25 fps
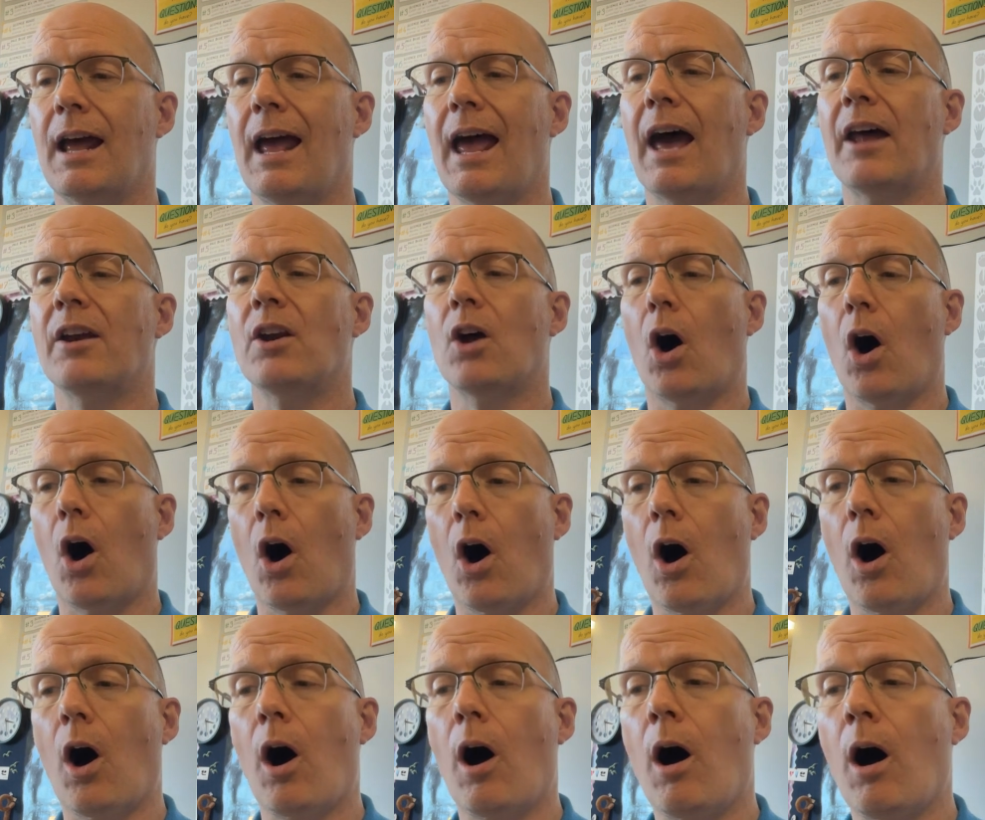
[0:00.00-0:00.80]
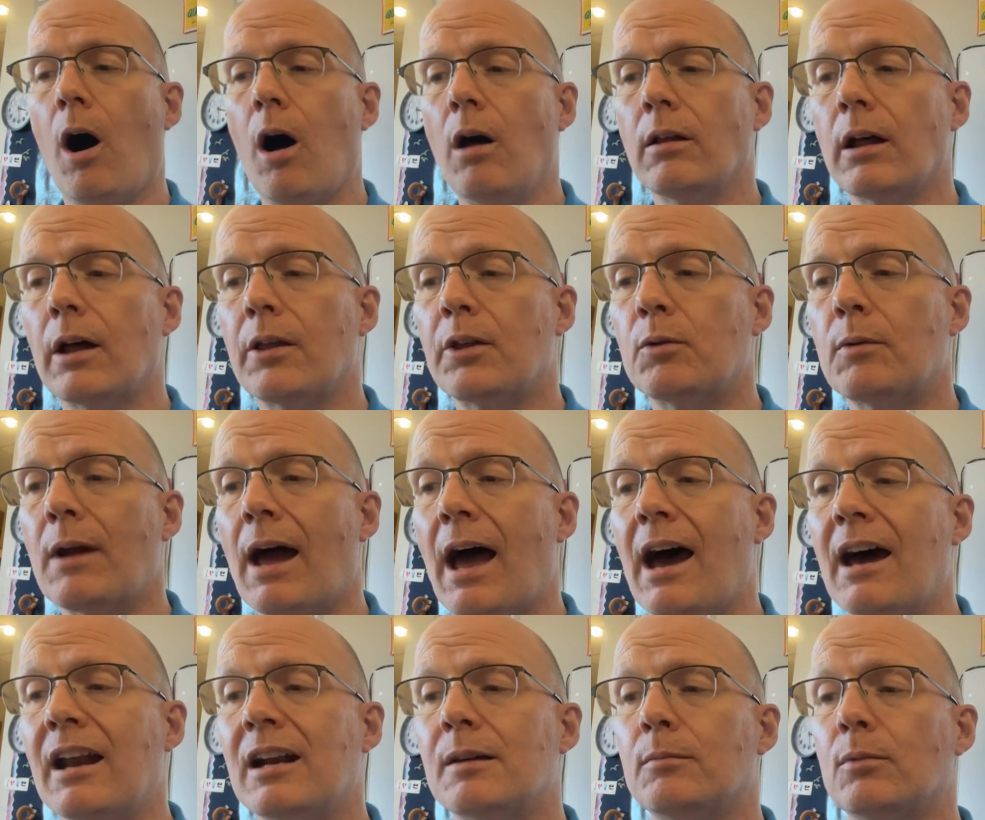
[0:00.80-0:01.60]
and all other
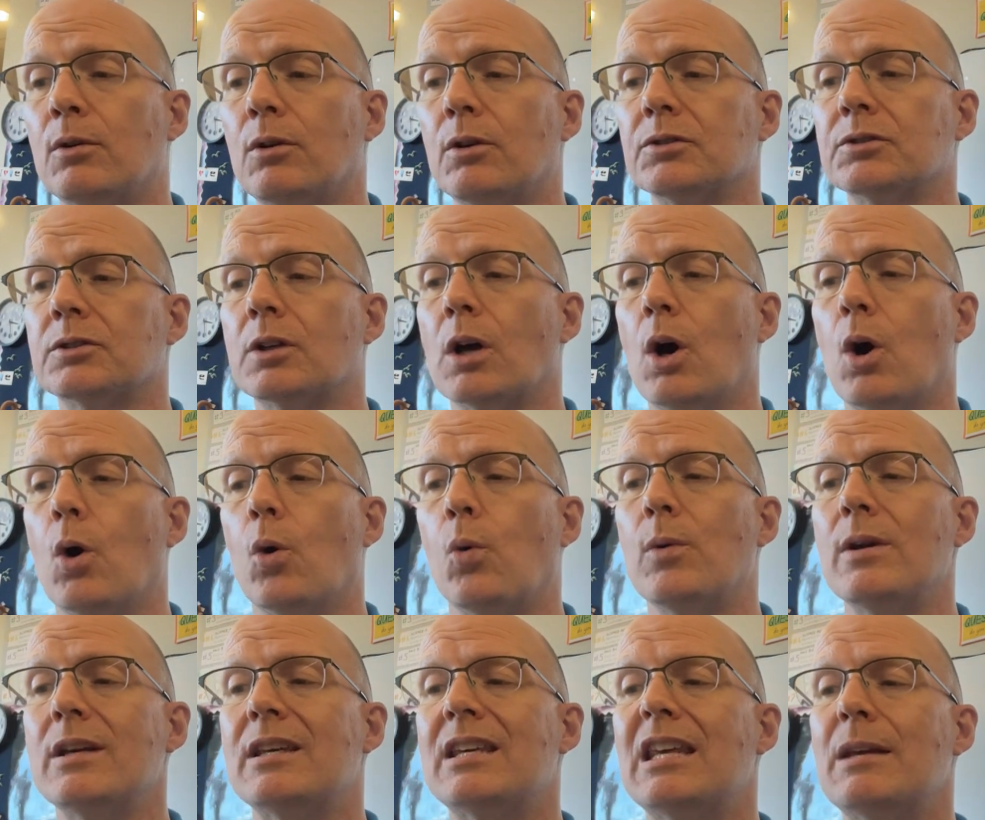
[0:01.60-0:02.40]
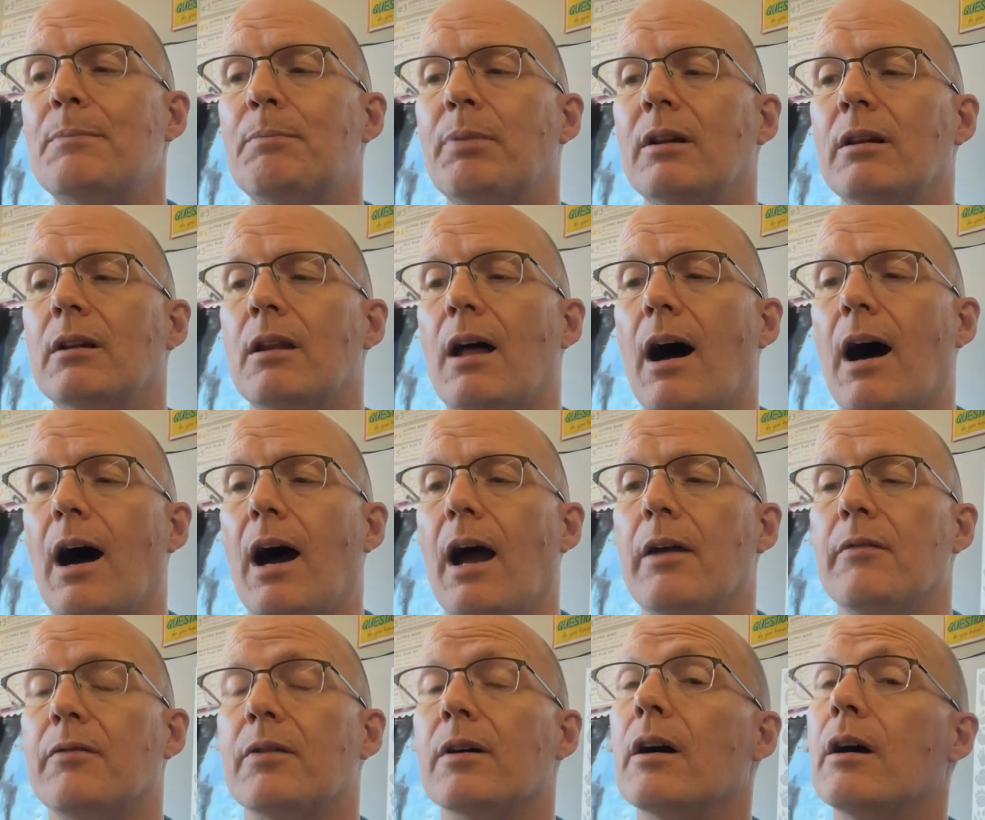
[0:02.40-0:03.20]
animals we keep
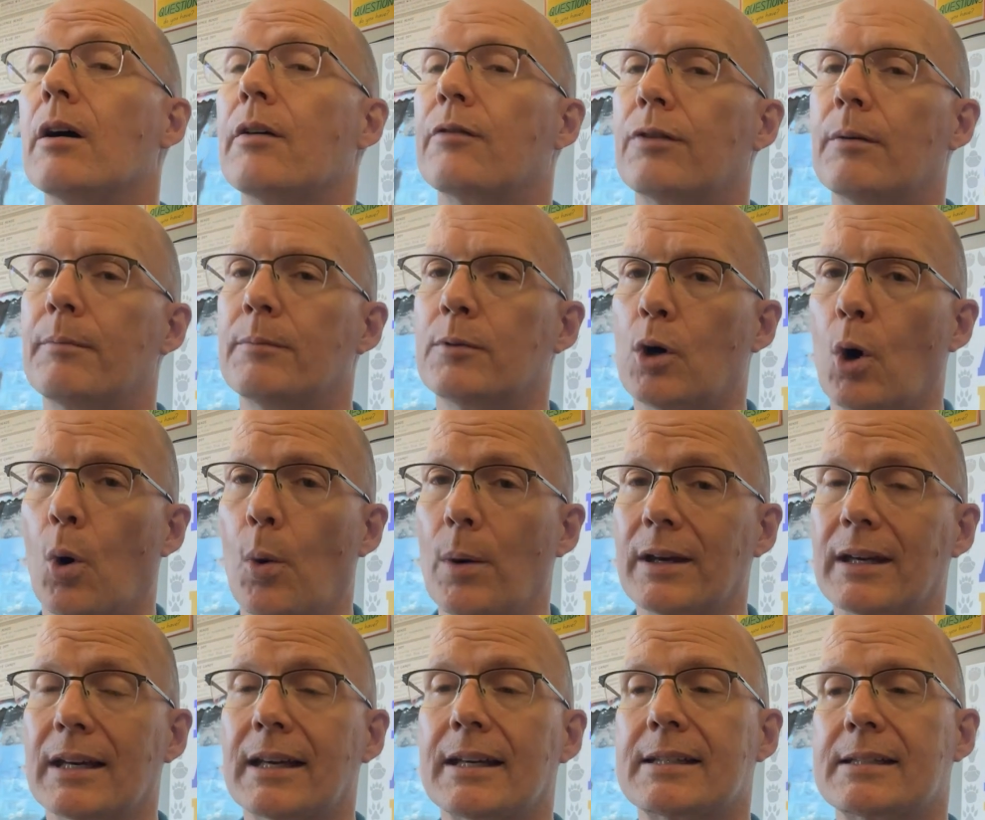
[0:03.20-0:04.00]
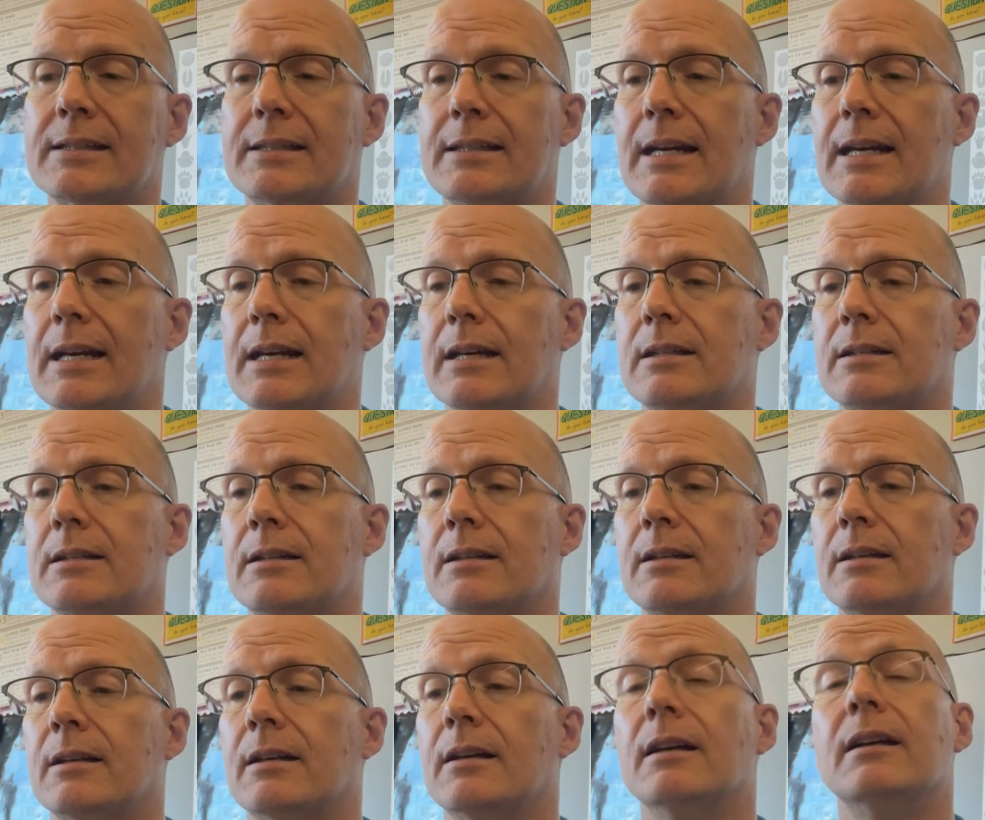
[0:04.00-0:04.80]
alive from going extinct.